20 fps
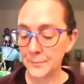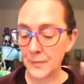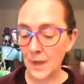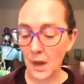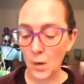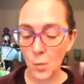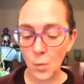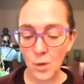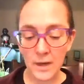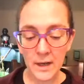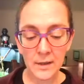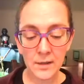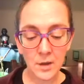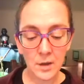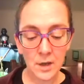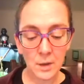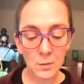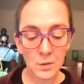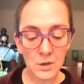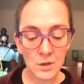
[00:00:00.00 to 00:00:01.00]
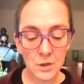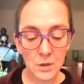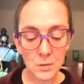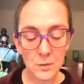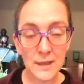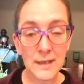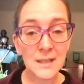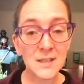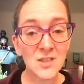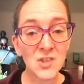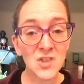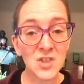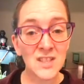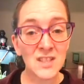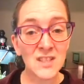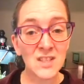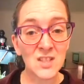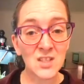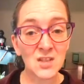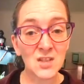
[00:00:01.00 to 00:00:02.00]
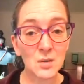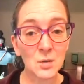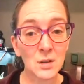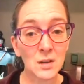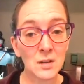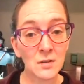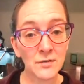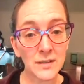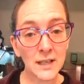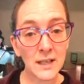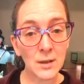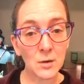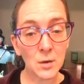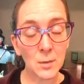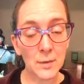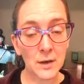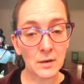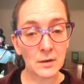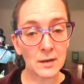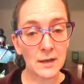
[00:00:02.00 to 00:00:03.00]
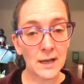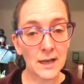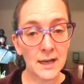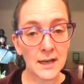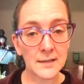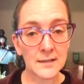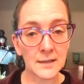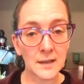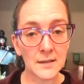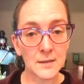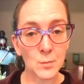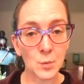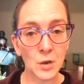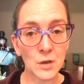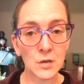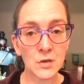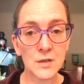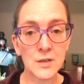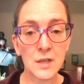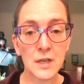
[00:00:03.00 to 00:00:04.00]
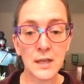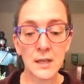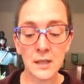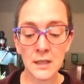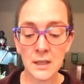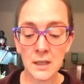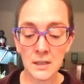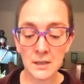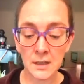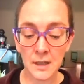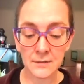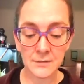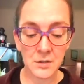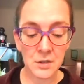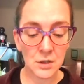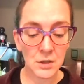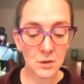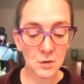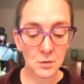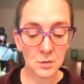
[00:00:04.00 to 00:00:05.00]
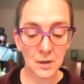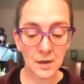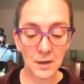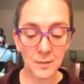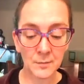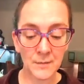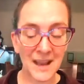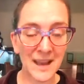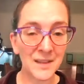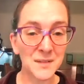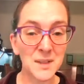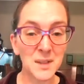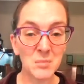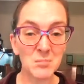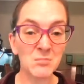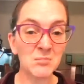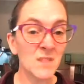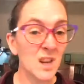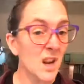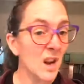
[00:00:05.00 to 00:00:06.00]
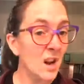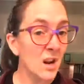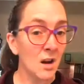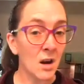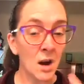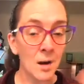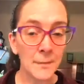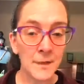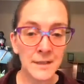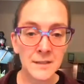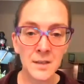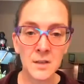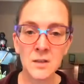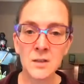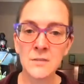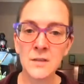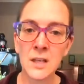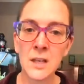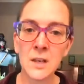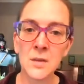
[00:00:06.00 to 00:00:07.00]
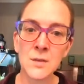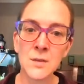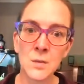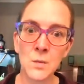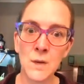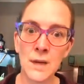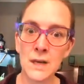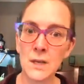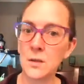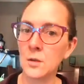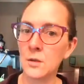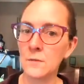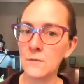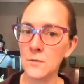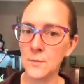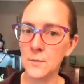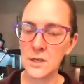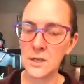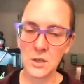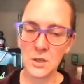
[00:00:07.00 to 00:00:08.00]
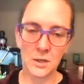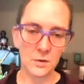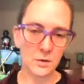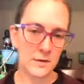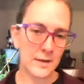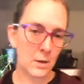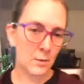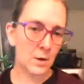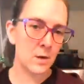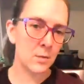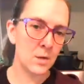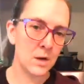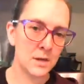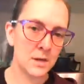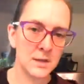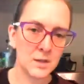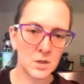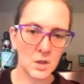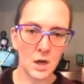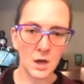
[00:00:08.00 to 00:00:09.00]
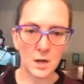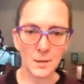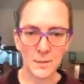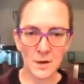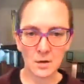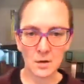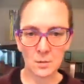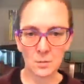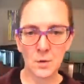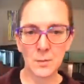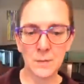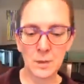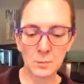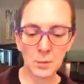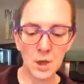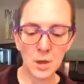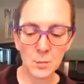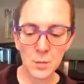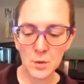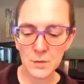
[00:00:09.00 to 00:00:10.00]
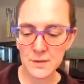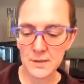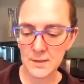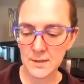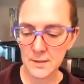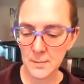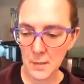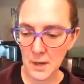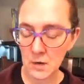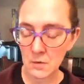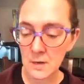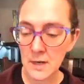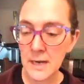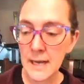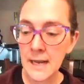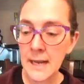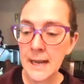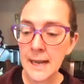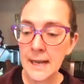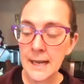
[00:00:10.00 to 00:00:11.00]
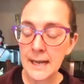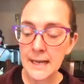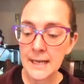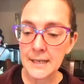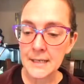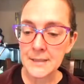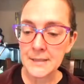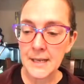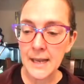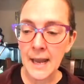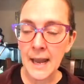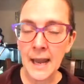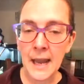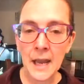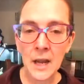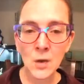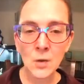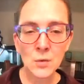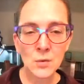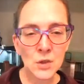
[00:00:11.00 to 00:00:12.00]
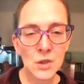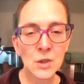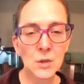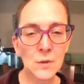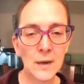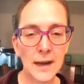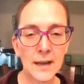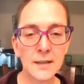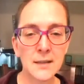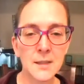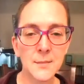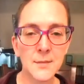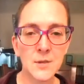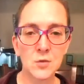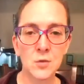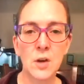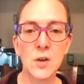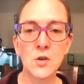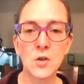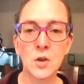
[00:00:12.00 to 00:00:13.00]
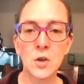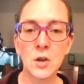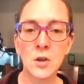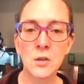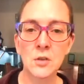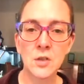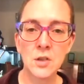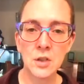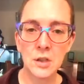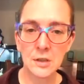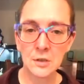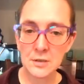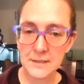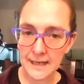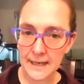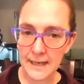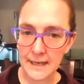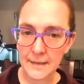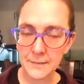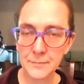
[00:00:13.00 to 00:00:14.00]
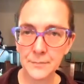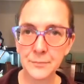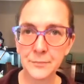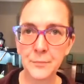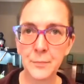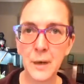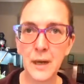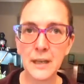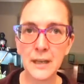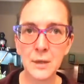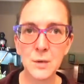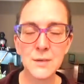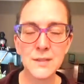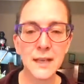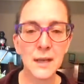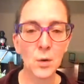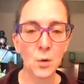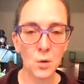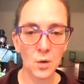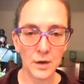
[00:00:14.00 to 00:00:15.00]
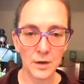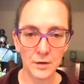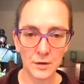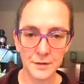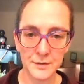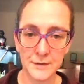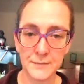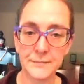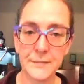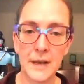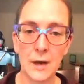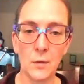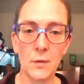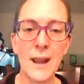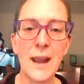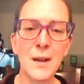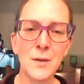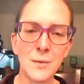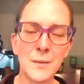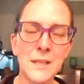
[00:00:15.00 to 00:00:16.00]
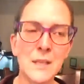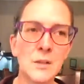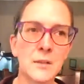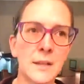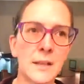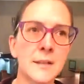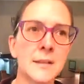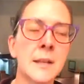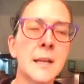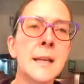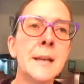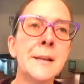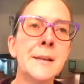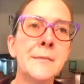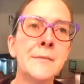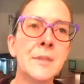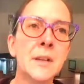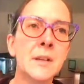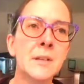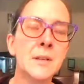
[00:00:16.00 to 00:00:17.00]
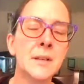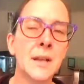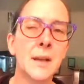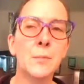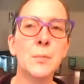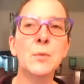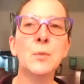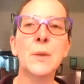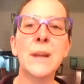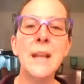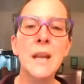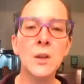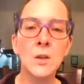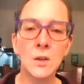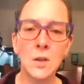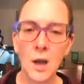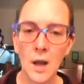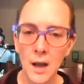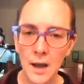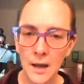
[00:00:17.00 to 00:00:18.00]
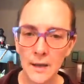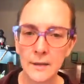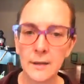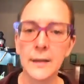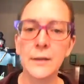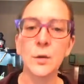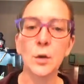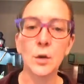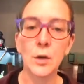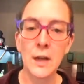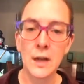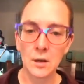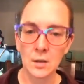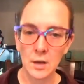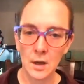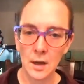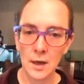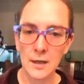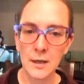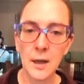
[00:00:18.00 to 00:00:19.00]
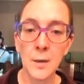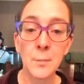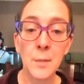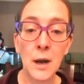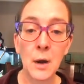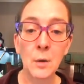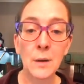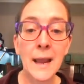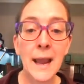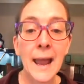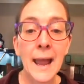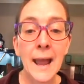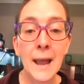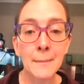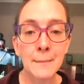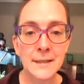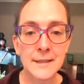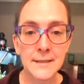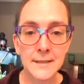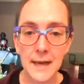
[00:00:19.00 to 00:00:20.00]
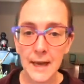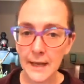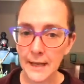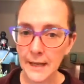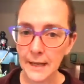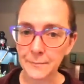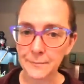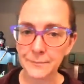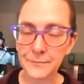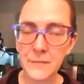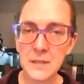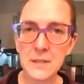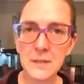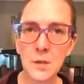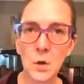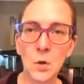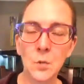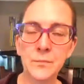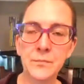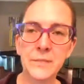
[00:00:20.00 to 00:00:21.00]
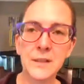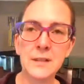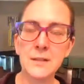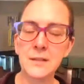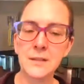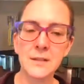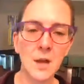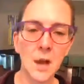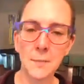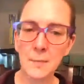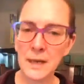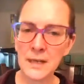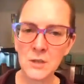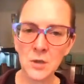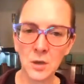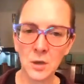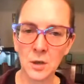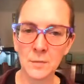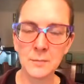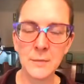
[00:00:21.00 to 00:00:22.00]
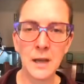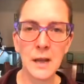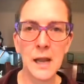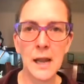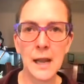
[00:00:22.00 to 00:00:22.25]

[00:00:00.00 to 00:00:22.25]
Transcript: what I thought I would do is just do a little video about it in case that's more your style, and I'd love to have some comments on the video so we can learn from each other. Now what I wanted to talk about and what my blog post is about is how to add some structure to your day by using oils. Now, how do we do this? I've been reading a lot and learning a lot about habit stacking. So this is not my term,